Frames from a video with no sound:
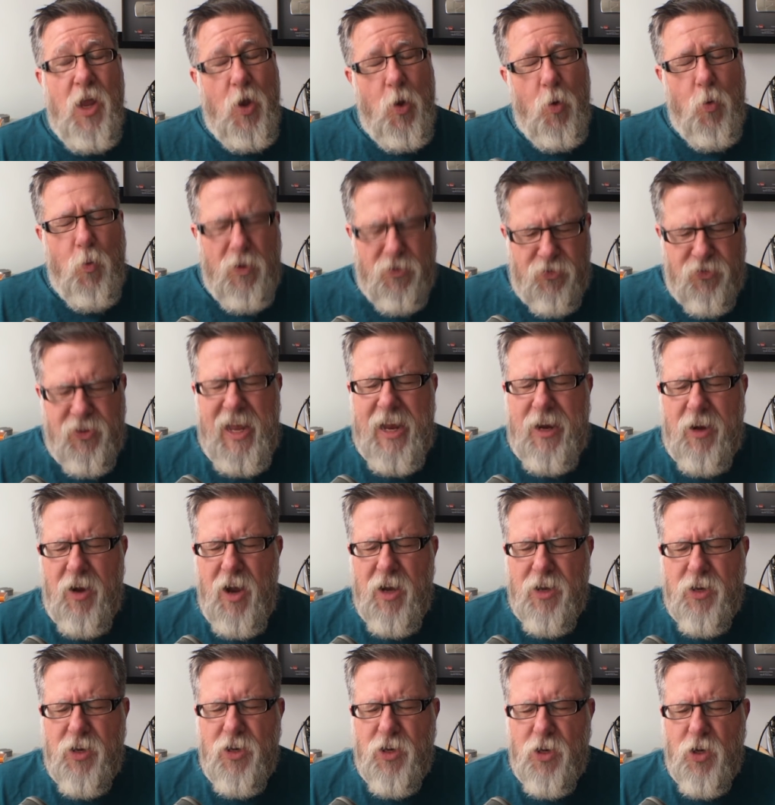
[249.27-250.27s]
What's that
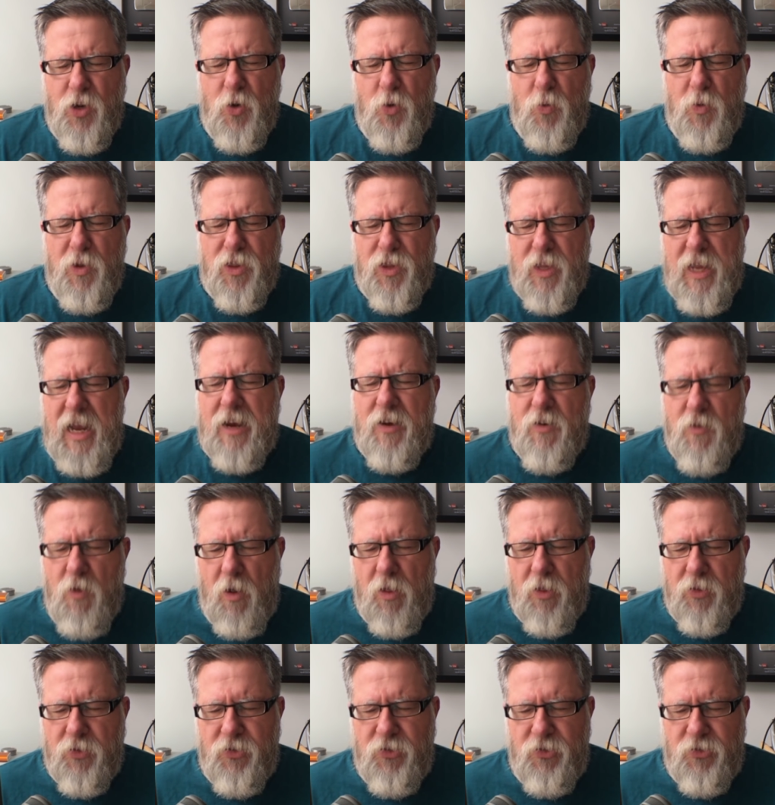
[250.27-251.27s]
got to do with
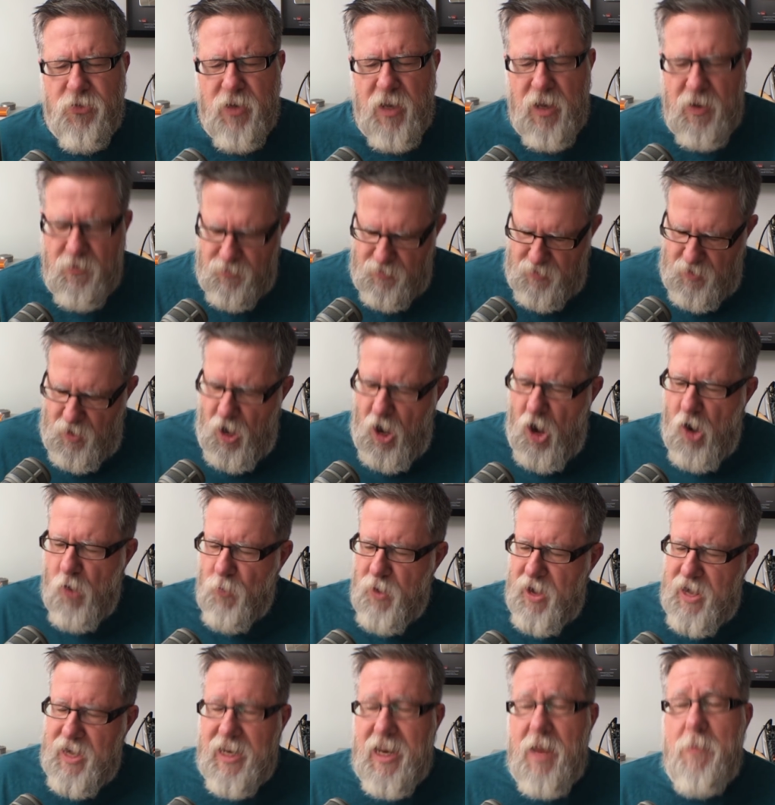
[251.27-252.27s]
technology, Steve? All
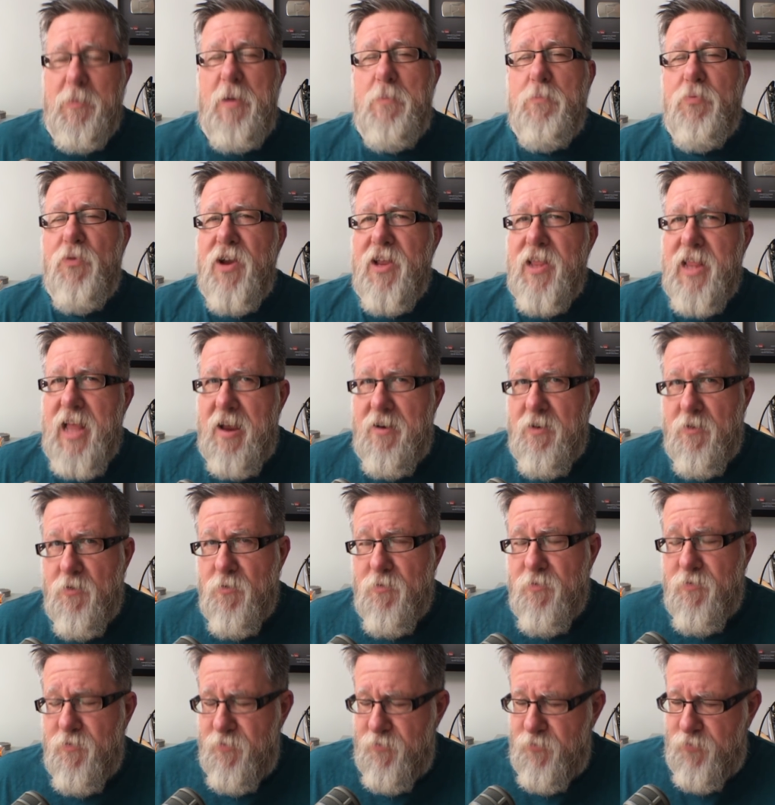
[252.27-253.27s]
right, let me bring that
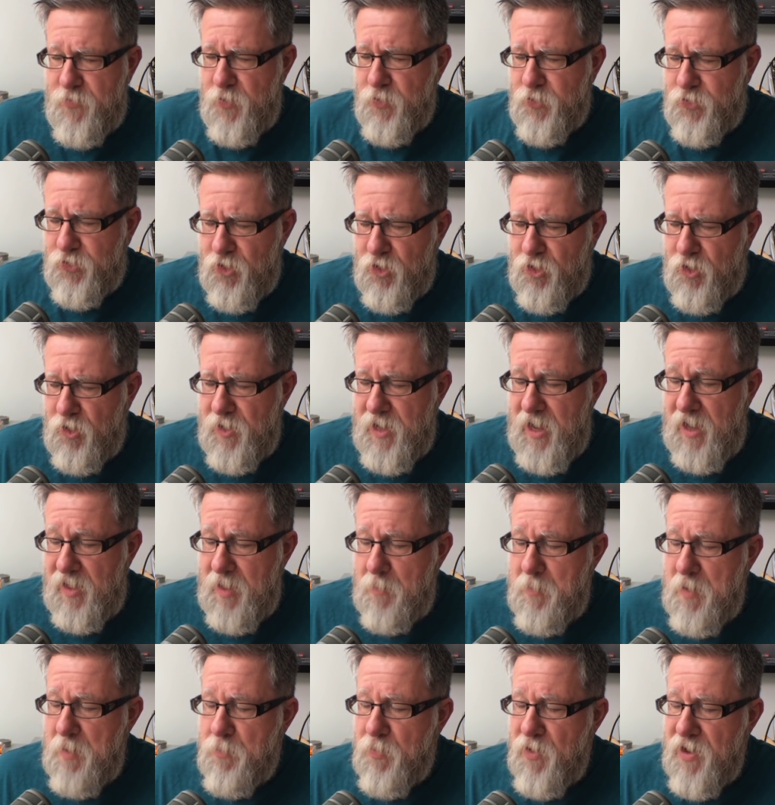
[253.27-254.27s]
full circle now.
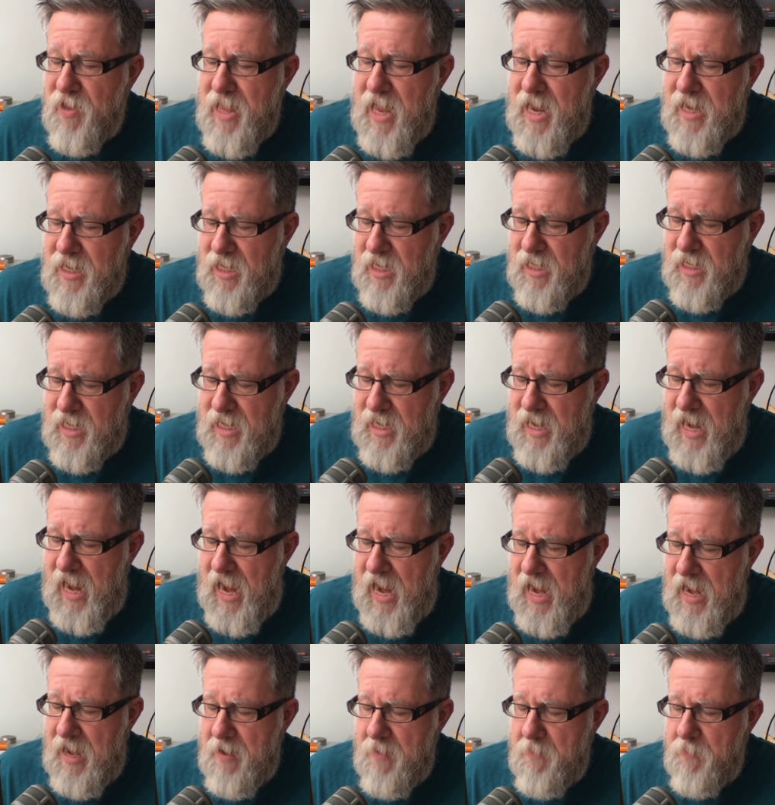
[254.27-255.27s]
Let me bring that to
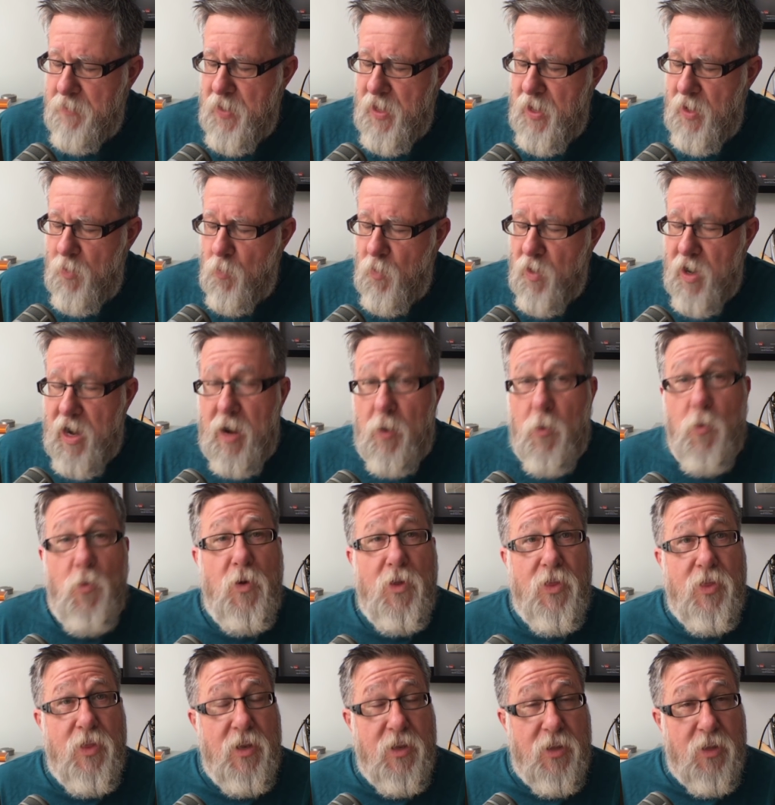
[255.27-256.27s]
today when I,
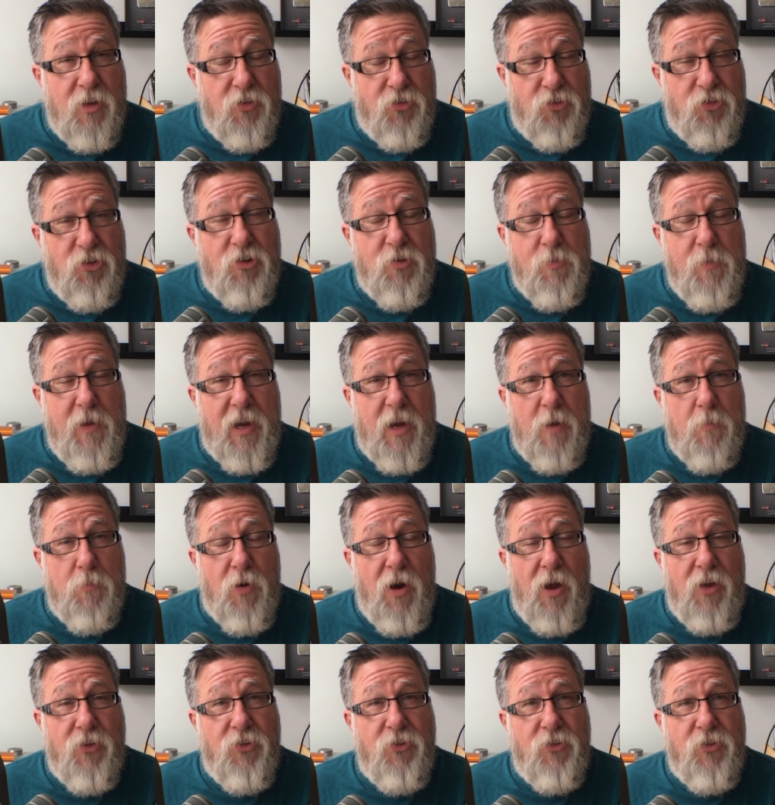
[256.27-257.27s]
within the decision making
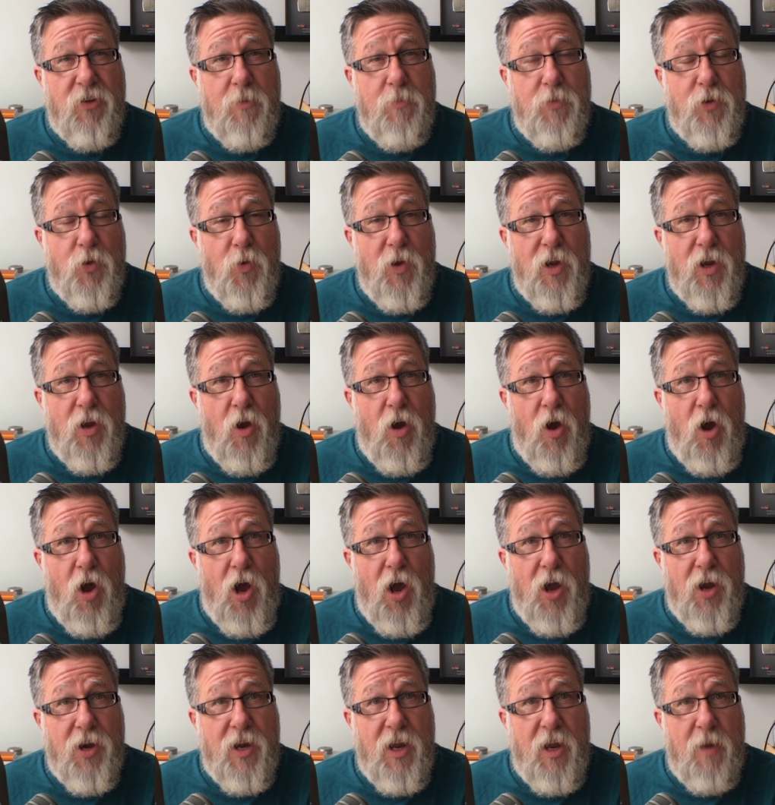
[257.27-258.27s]
process I'm doing
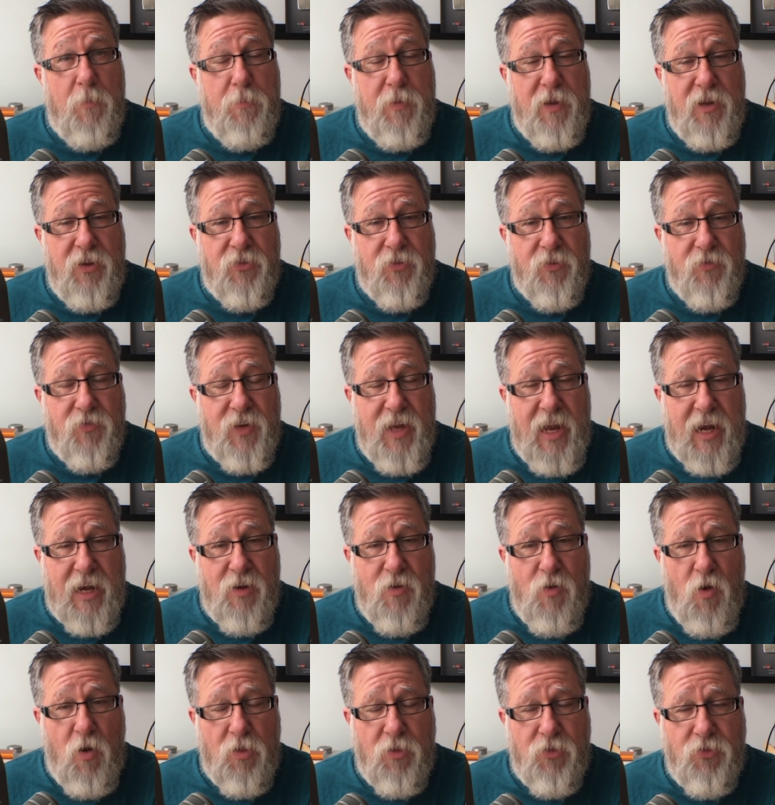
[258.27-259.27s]
on a piece of
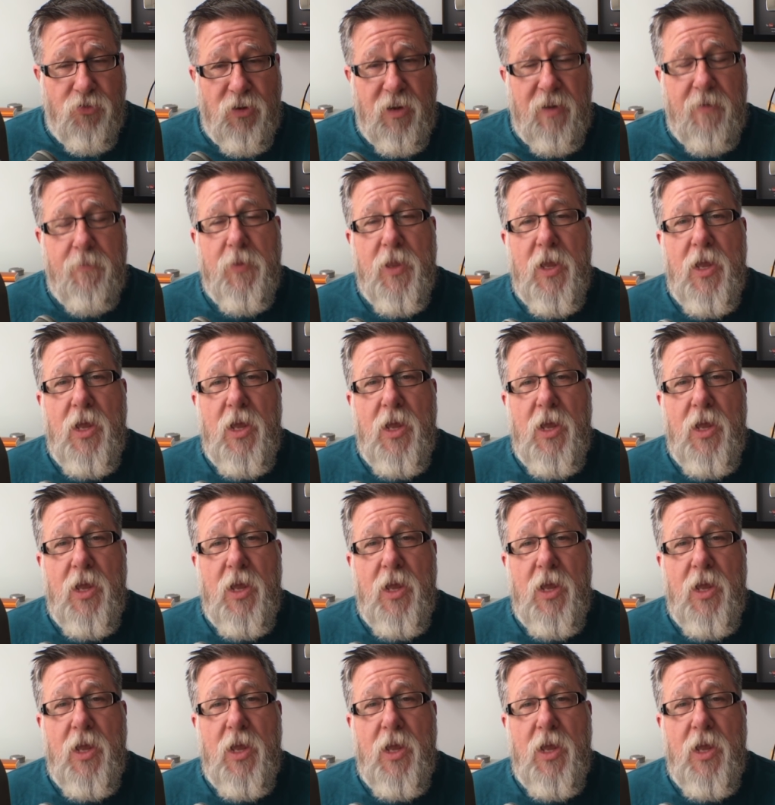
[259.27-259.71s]
technology.